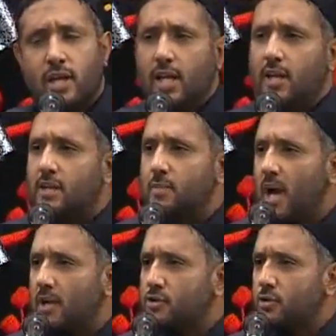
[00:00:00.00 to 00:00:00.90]
did the
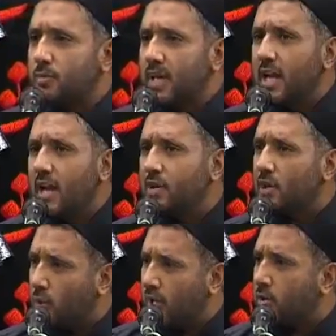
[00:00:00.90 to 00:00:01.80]
Ma'asumeen have
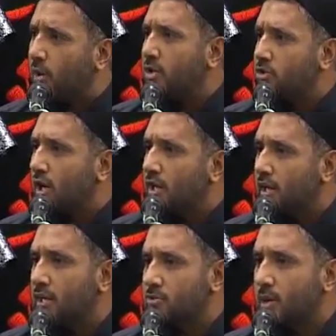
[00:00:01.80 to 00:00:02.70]
a quick way to
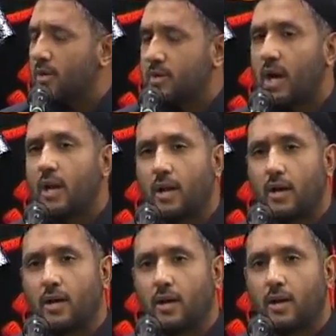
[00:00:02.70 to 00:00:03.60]
Allah subhanahu wa
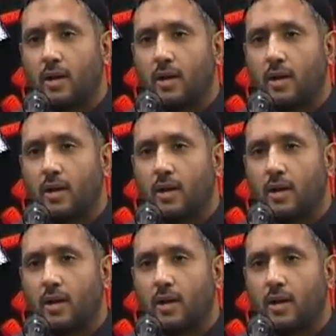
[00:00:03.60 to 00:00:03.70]
ta'ala?